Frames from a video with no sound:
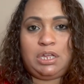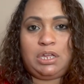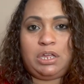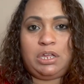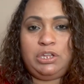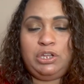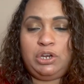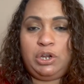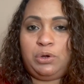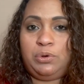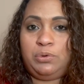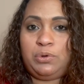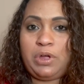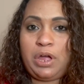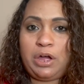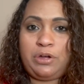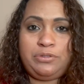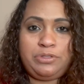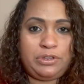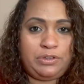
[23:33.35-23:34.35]
you know,
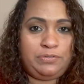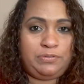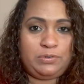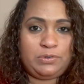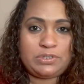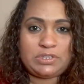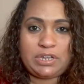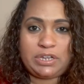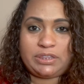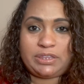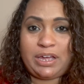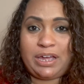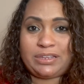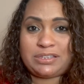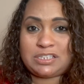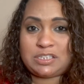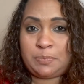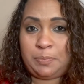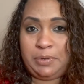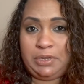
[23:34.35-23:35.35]
healthy foods like that,
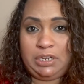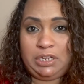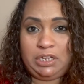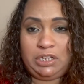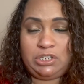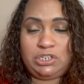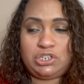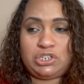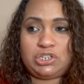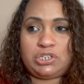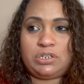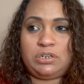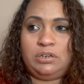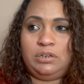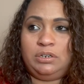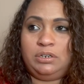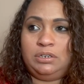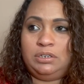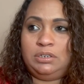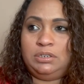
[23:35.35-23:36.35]
spinach,
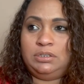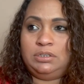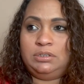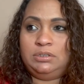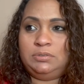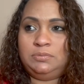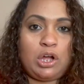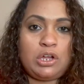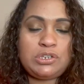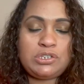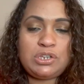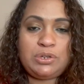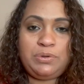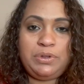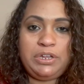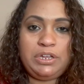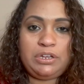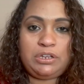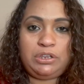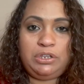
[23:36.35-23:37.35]
also
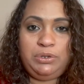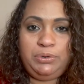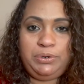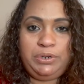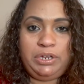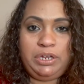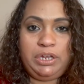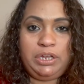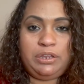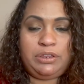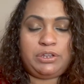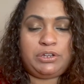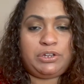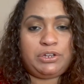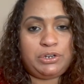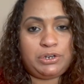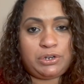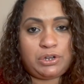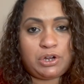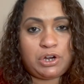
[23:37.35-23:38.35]
including the
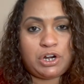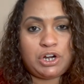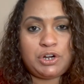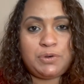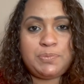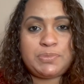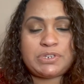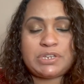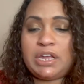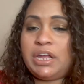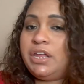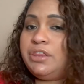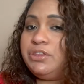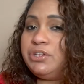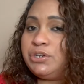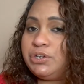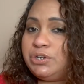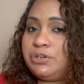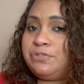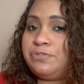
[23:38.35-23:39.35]
good carbs and the
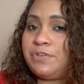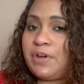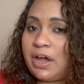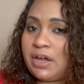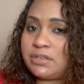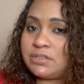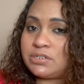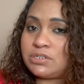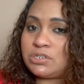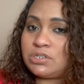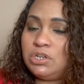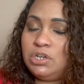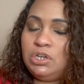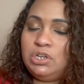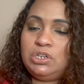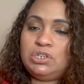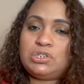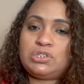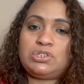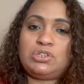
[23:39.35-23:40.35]
good fats.
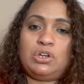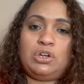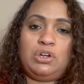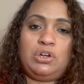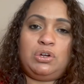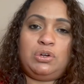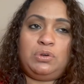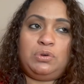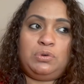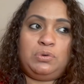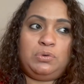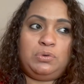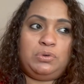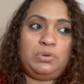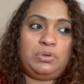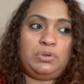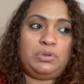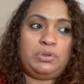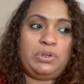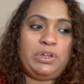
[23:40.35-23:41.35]
So
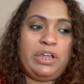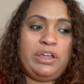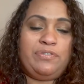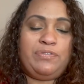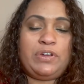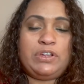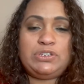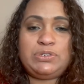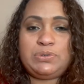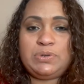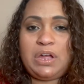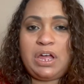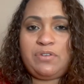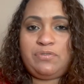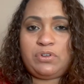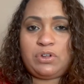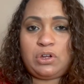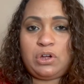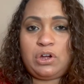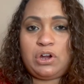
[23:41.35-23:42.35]
if I do have
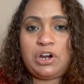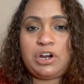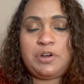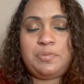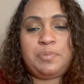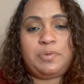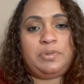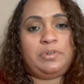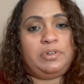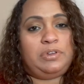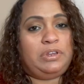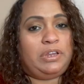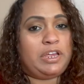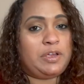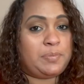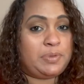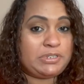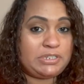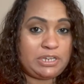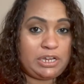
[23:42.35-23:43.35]
a carb
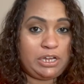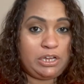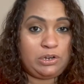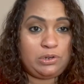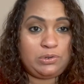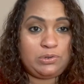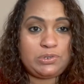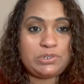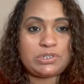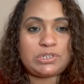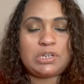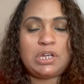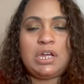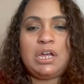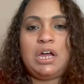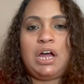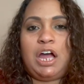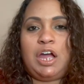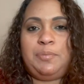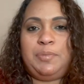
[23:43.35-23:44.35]
like potatoes,
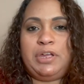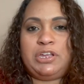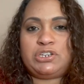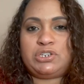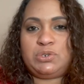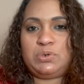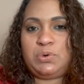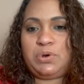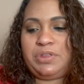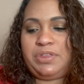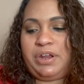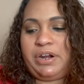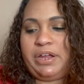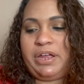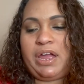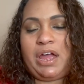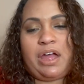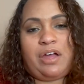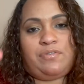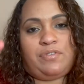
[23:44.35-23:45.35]
I make sure that I
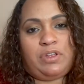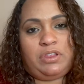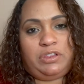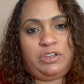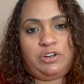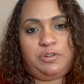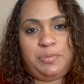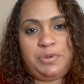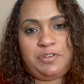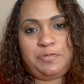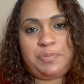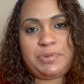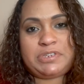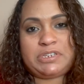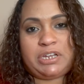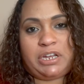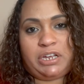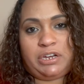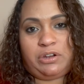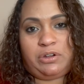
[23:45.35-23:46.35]
have a little bit of
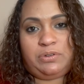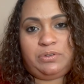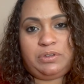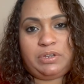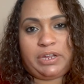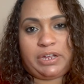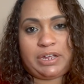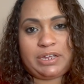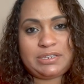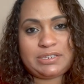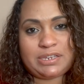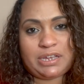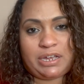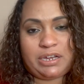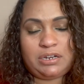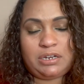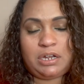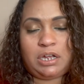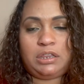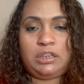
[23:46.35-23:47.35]
potato, like I
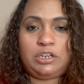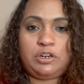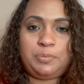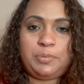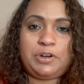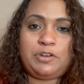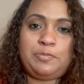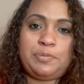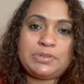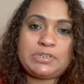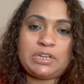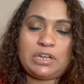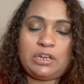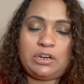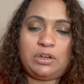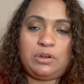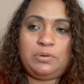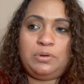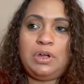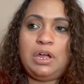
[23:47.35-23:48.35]
said, a little bit of
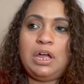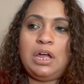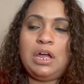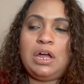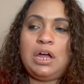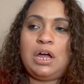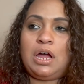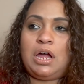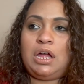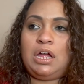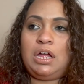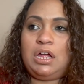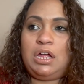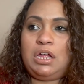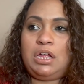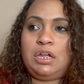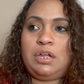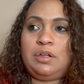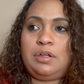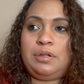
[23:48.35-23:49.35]
potato.
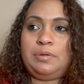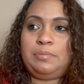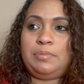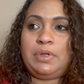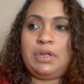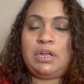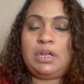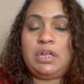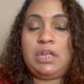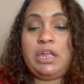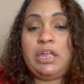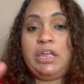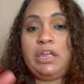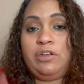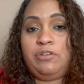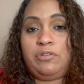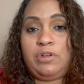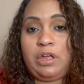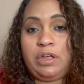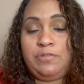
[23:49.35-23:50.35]
Um,
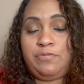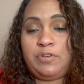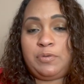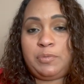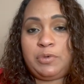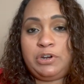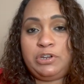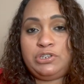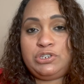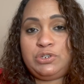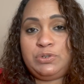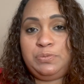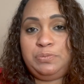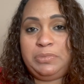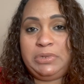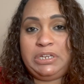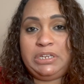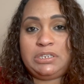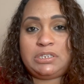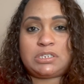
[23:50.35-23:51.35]
if, if I'm gonna do
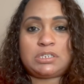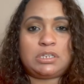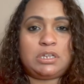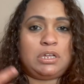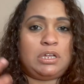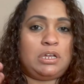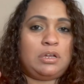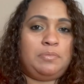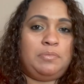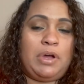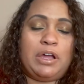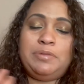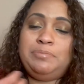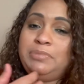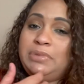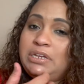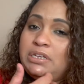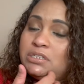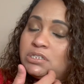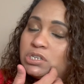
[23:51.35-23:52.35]
meats, my
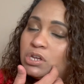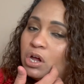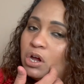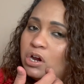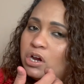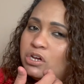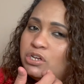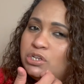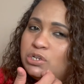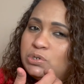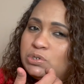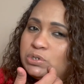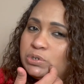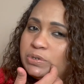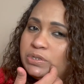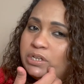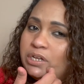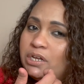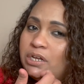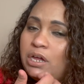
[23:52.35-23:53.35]
meats are
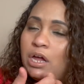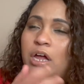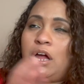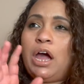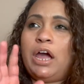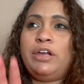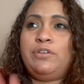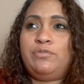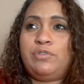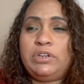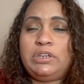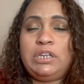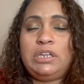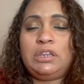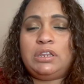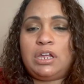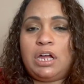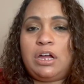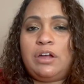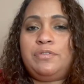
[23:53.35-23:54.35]
usually, I really
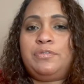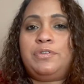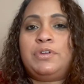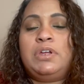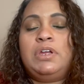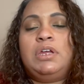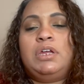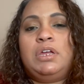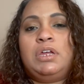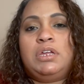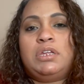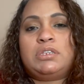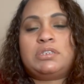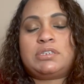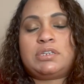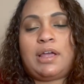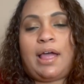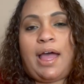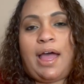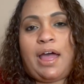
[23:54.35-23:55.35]
love
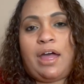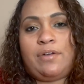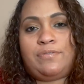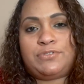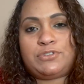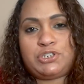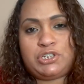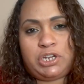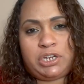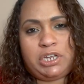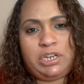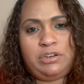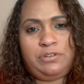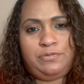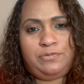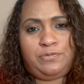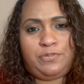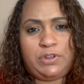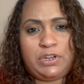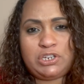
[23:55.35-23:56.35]
to have chicken
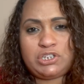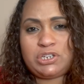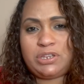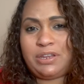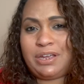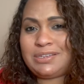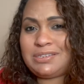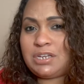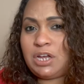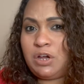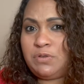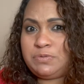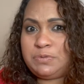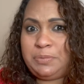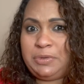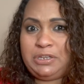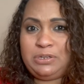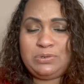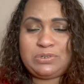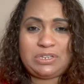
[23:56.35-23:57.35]
and fish and that's helped
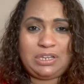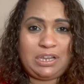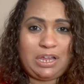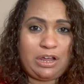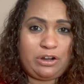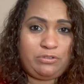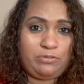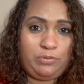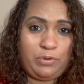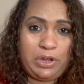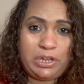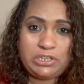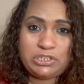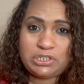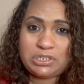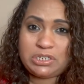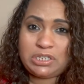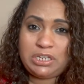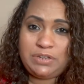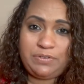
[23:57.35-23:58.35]
me lose a lot of weight
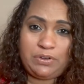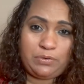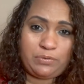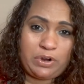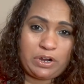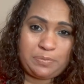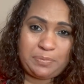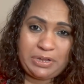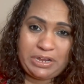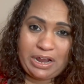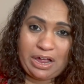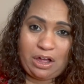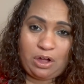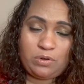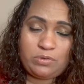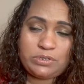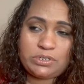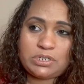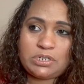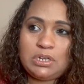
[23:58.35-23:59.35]
just leaving red meat
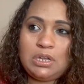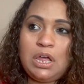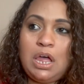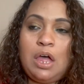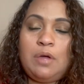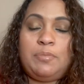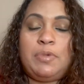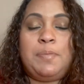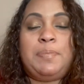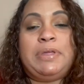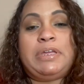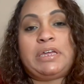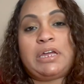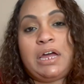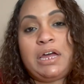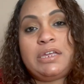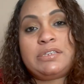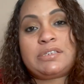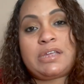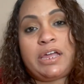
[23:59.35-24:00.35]
out. But
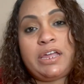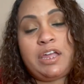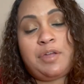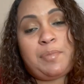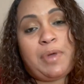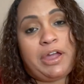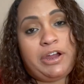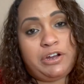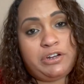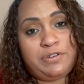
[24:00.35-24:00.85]
because I am iron